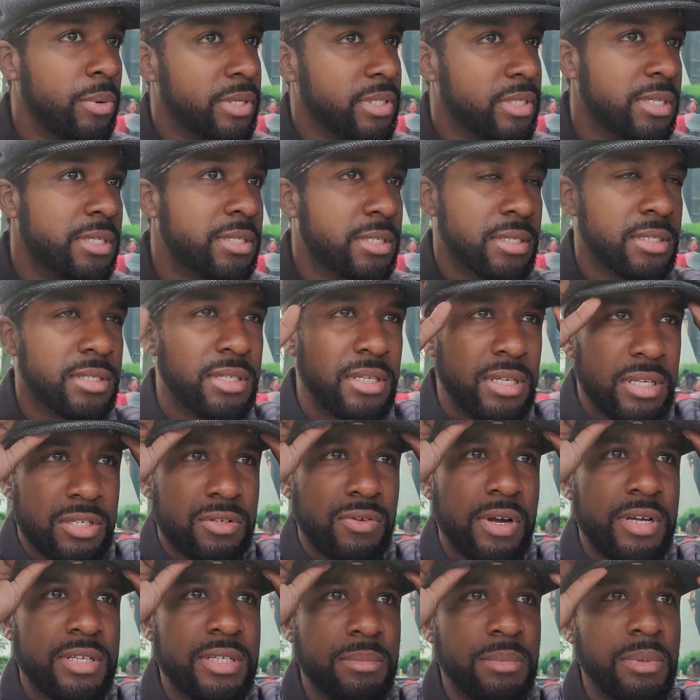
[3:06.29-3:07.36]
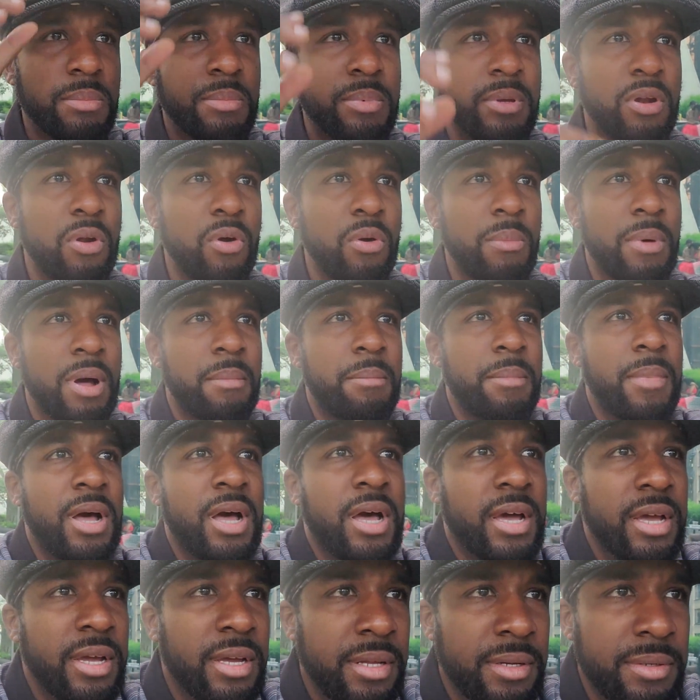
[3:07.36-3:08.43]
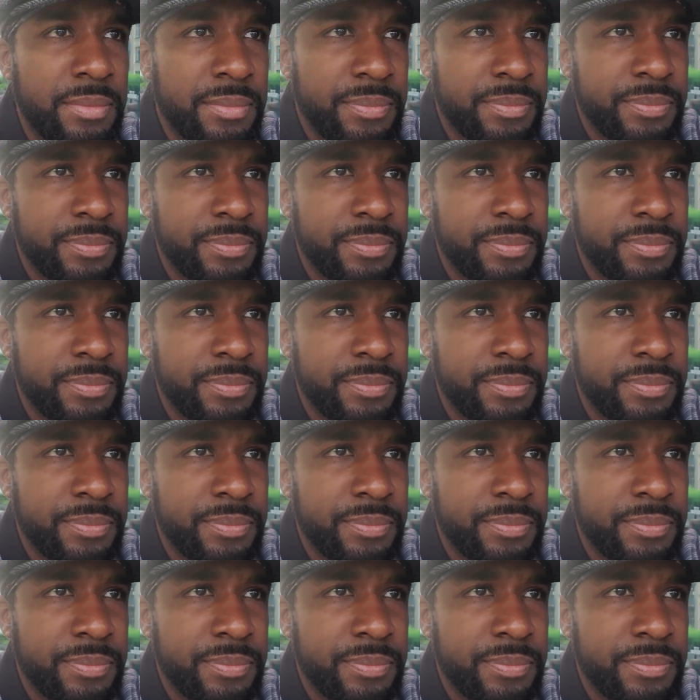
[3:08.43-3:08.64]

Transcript: with this is this, right? Something's been on my mind.